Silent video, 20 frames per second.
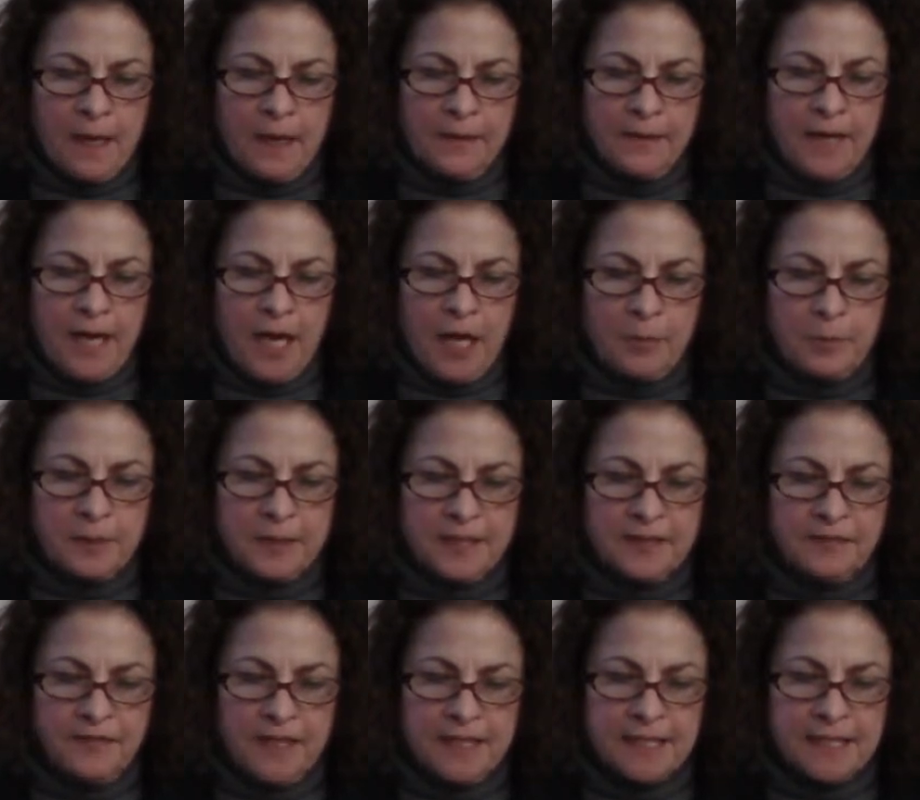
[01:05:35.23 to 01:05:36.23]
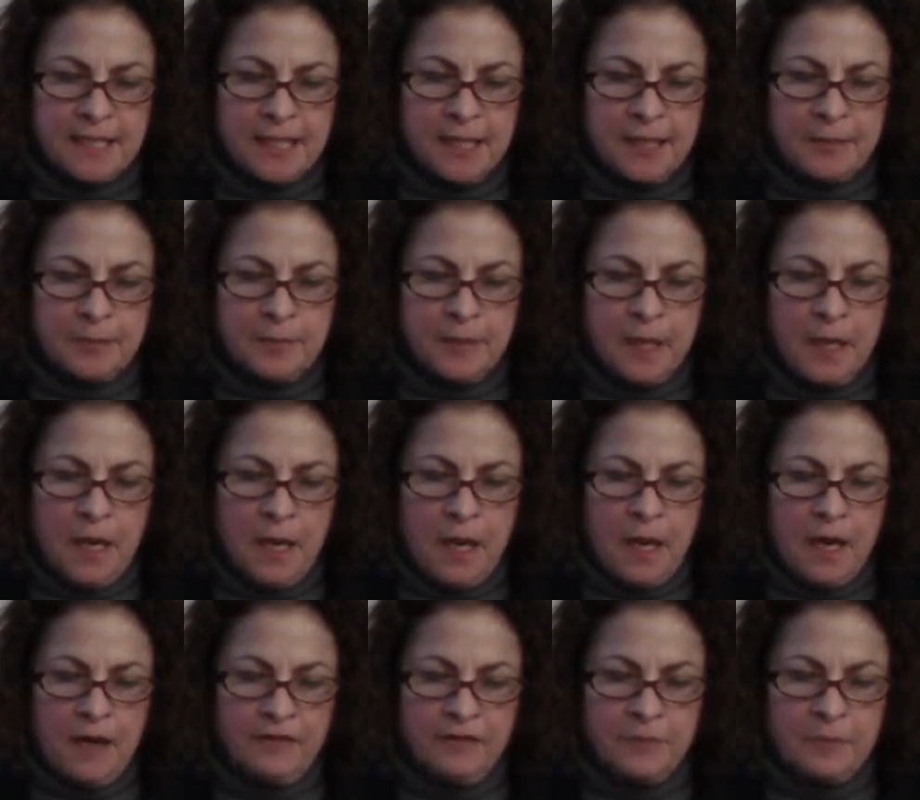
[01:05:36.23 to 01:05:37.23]
the helpless victim
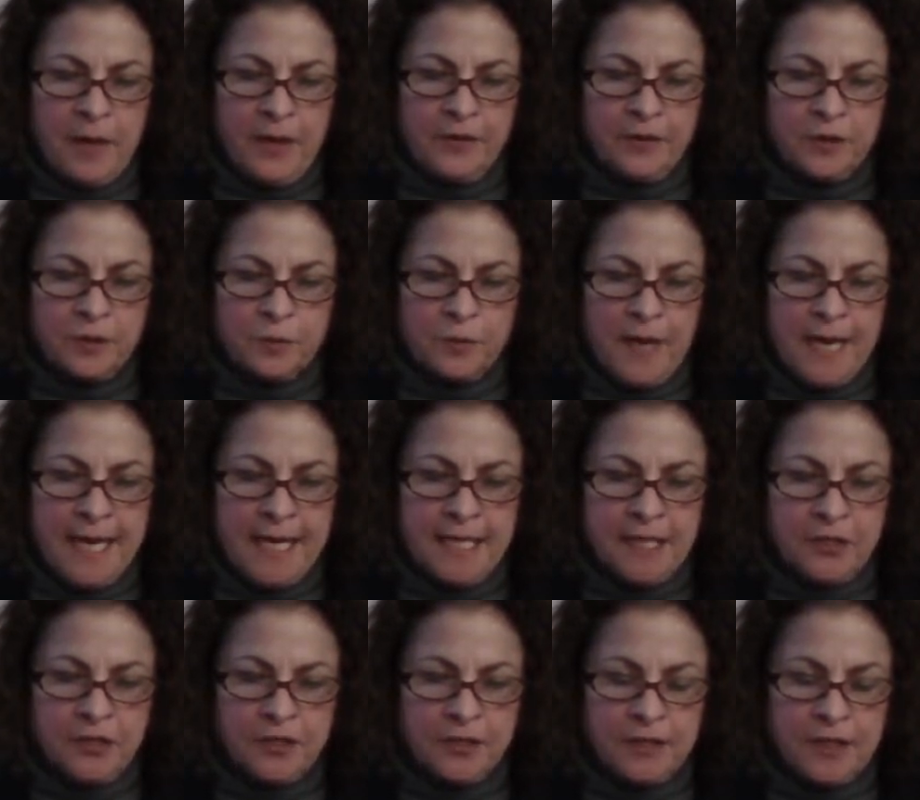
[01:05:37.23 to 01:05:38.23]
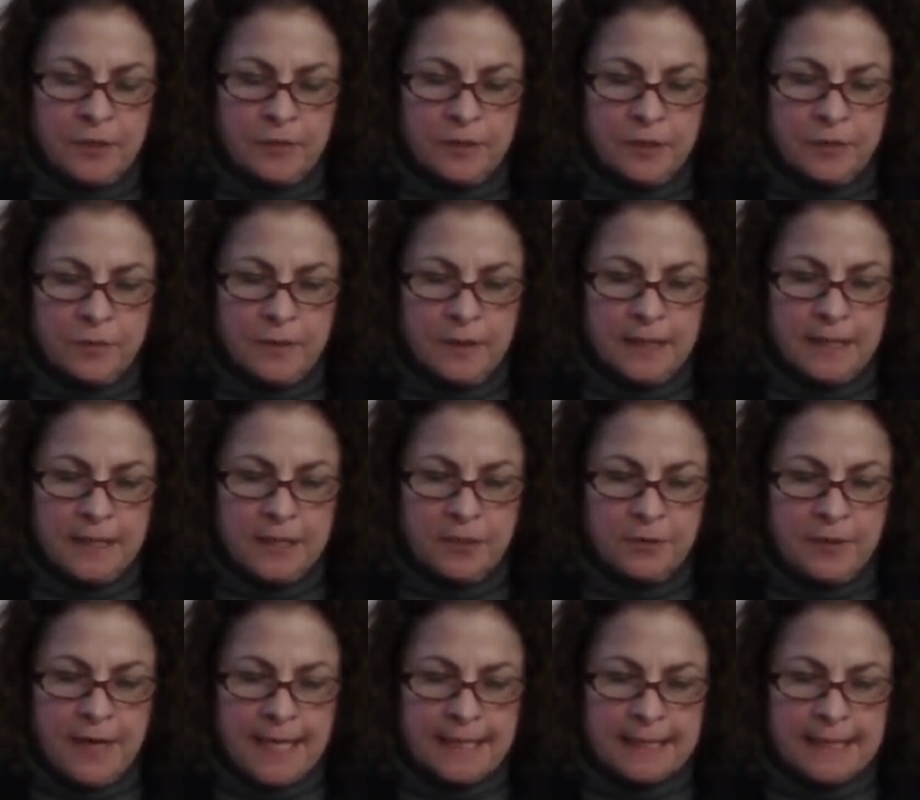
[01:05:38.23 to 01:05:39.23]
of a mother's rage that was really
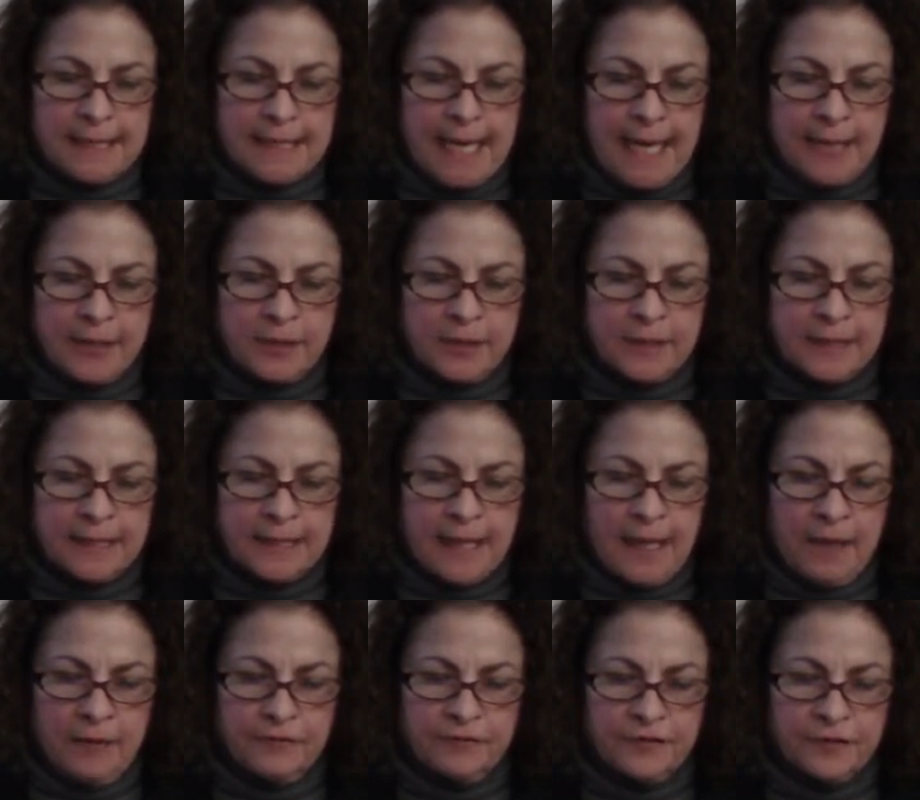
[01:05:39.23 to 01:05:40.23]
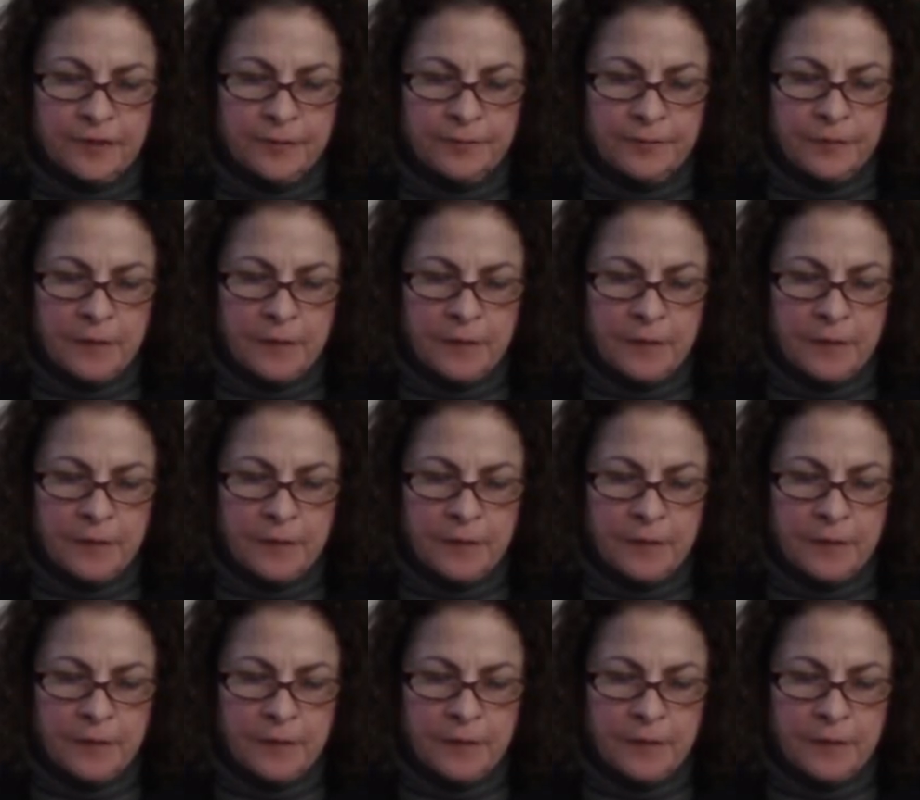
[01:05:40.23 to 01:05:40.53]
directed at herself.